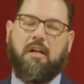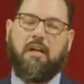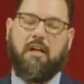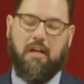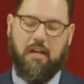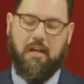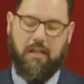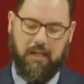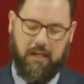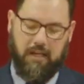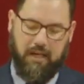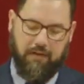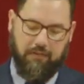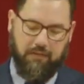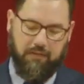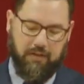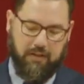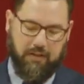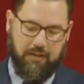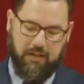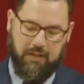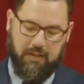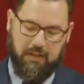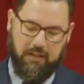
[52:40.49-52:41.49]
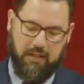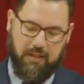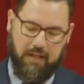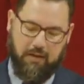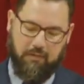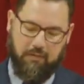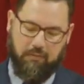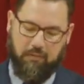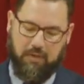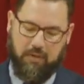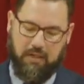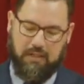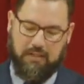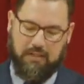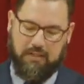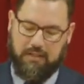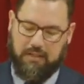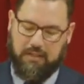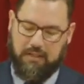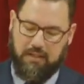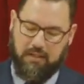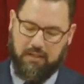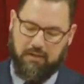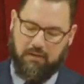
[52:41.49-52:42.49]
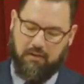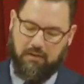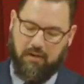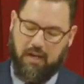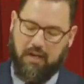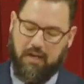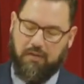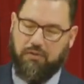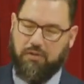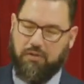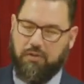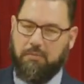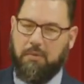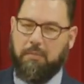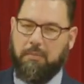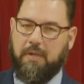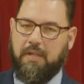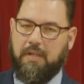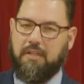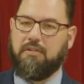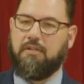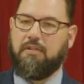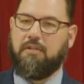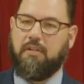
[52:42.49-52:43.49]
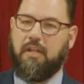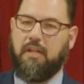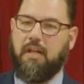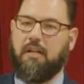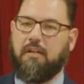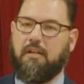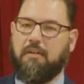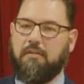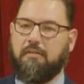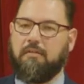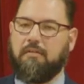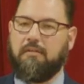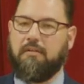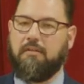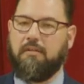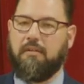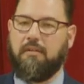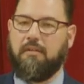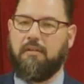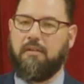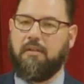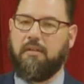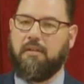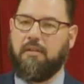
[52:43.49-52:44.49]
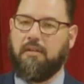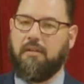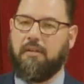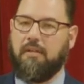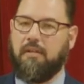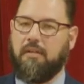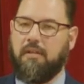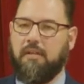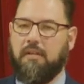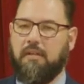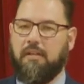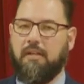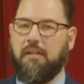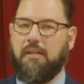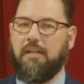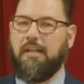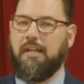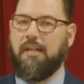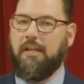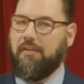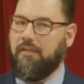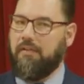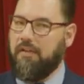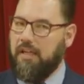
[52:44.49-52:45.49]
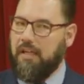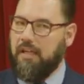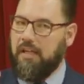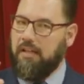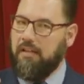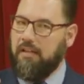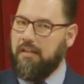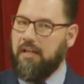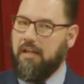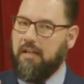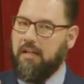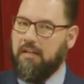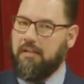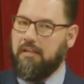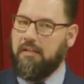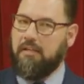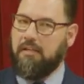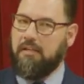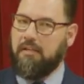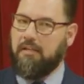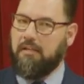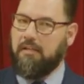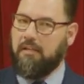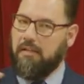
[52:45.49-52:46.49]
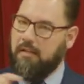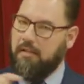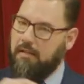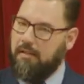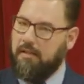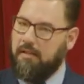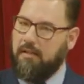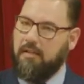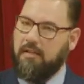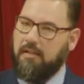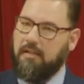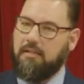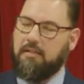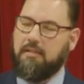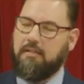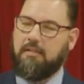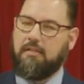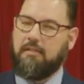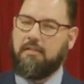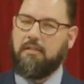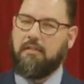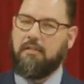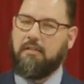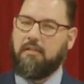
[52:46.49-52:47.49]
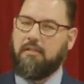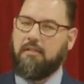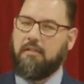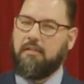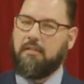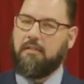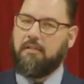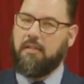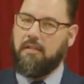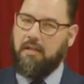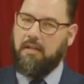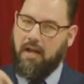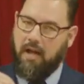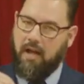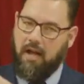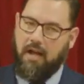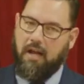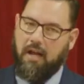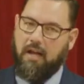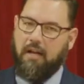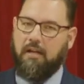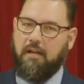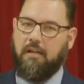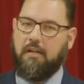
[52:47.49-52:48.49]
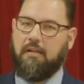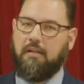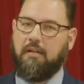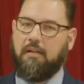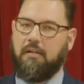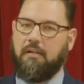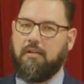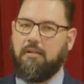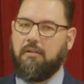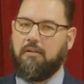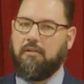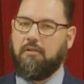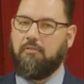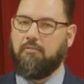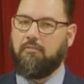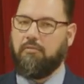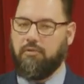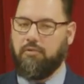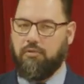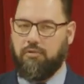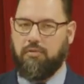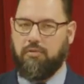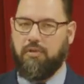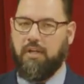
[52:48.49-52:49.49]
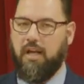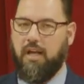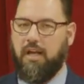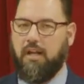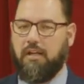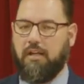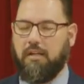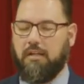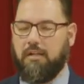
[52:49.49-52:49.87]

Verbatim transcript: I think everything that we see in our lives should be based on that. If he then did this, then I will do that.